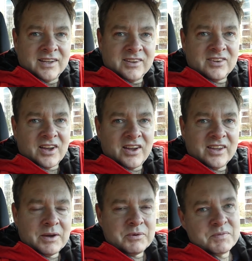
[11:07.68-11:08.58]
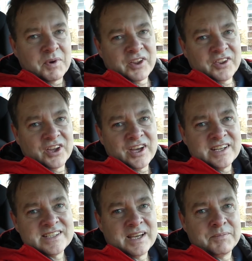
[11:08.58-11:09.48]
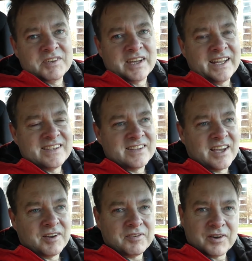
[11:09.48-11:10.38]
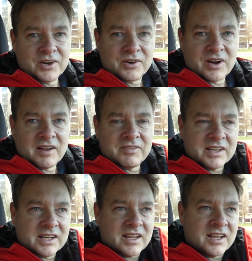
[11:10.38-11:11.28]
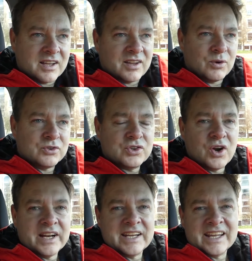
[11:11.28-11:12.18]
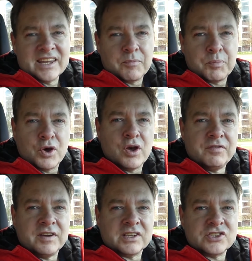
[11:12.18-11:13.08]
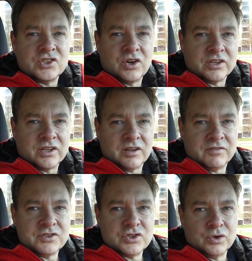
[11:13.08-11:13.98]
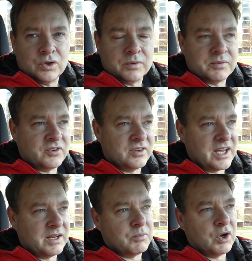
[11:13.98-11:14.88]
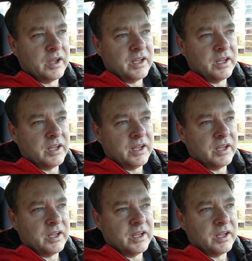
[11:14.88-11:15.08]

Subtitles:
So that was my third attempt at photographing or trying to get the perfect shot of tulips, and by